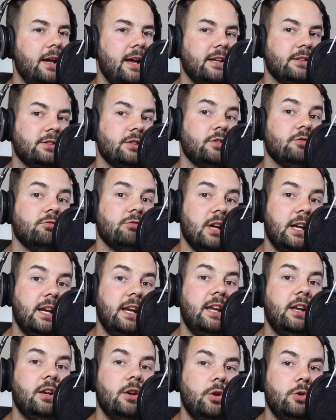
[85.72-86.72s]
it's a
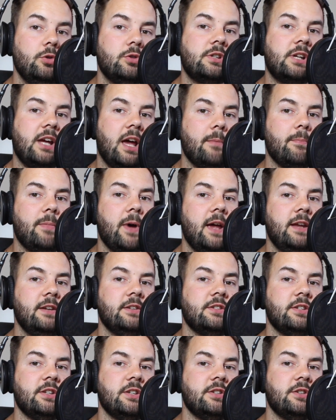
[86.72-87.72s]
really loose campaign
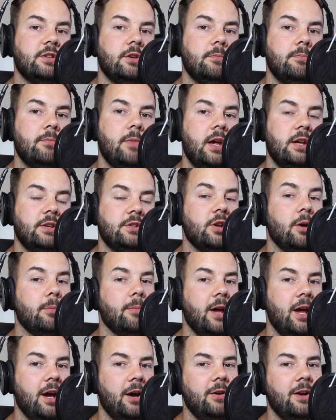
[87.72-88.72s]
system. It's not
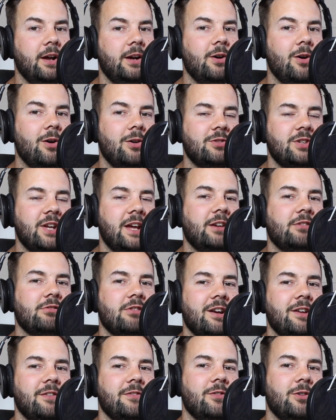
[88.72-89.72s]
my own. I can't take
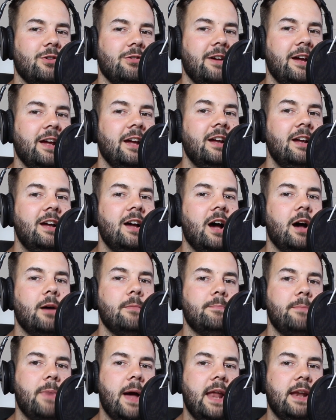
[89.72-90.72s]
credit for it.
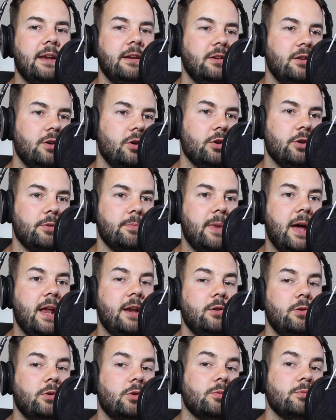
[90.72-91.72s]
Ben,
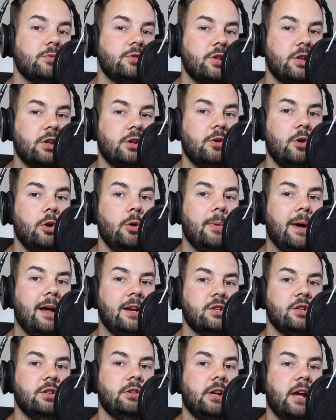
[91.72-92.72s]
who comes to the club,
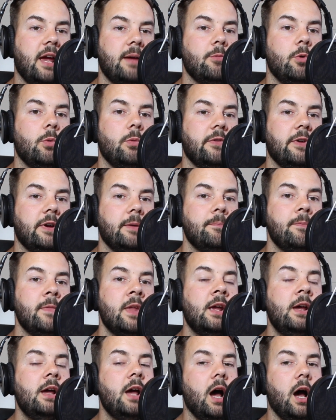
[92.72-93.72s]
actually came up with it.
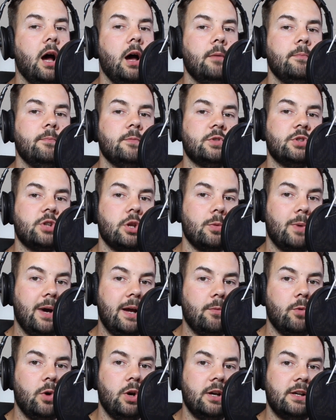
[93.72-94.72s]
So the
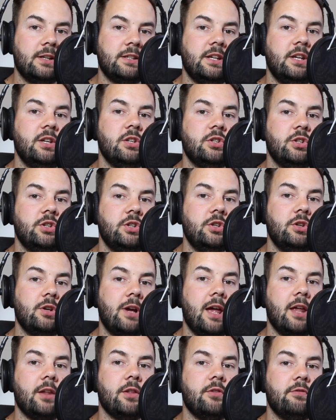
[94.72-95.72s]
way it works is you
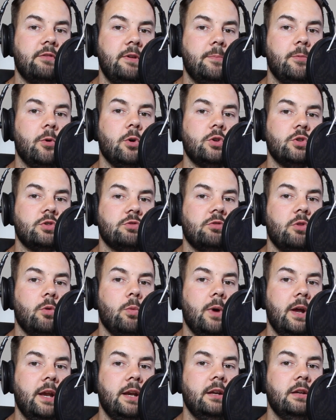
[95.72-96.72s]
get 3 points for a
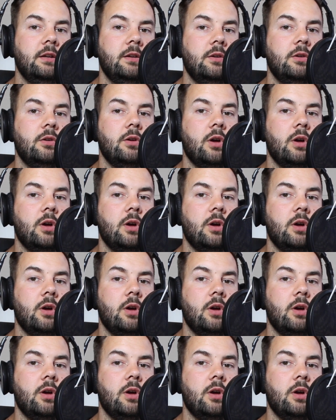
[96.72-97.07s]
win,